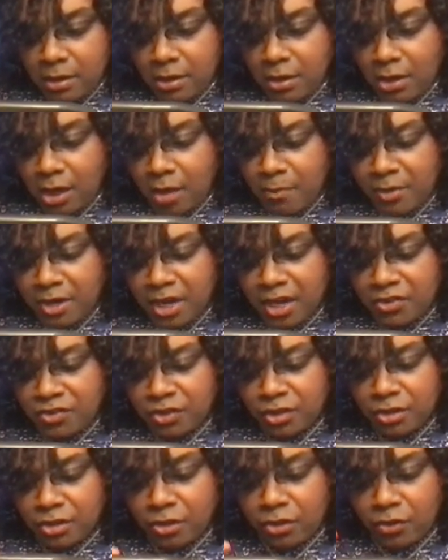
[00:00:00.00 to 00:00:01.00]

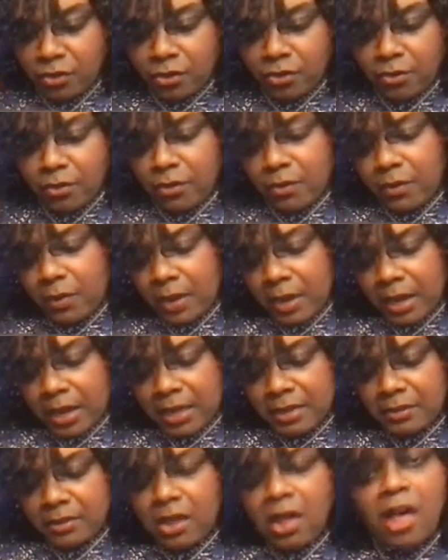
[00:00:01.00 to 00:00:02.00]
combination cooker
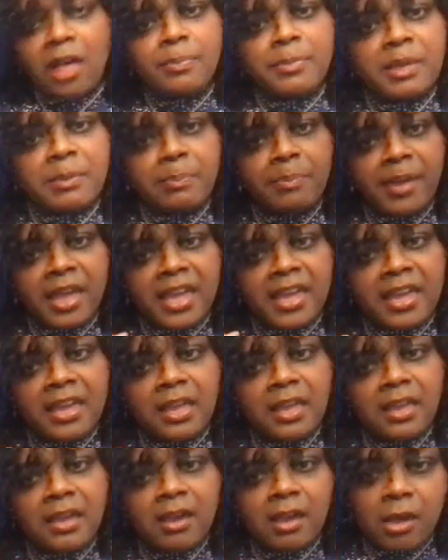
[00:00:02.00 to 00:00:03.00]
and combi
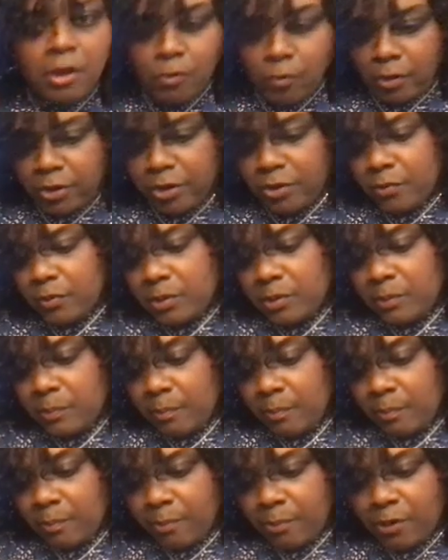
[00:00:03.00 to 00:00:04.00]
bake, where you would
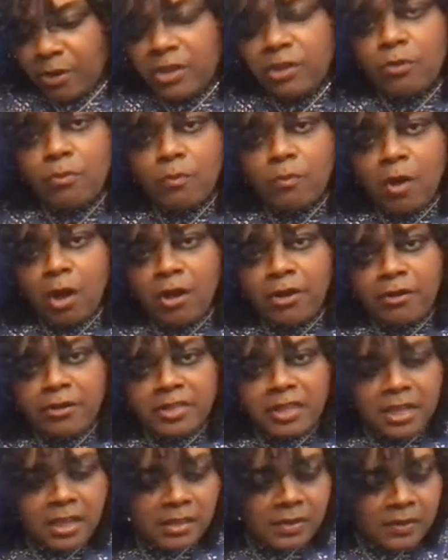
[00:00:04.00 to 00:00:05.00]
put your water in
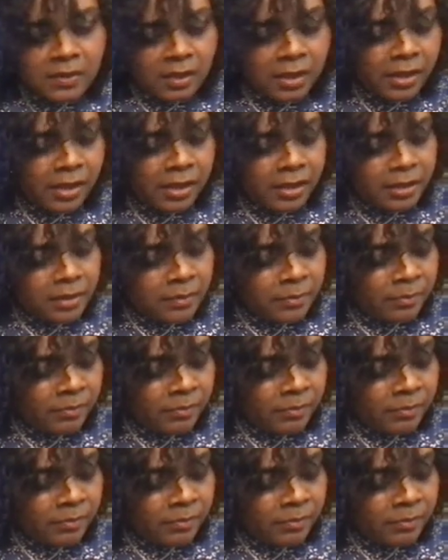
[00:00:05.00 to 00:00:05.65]
the inside,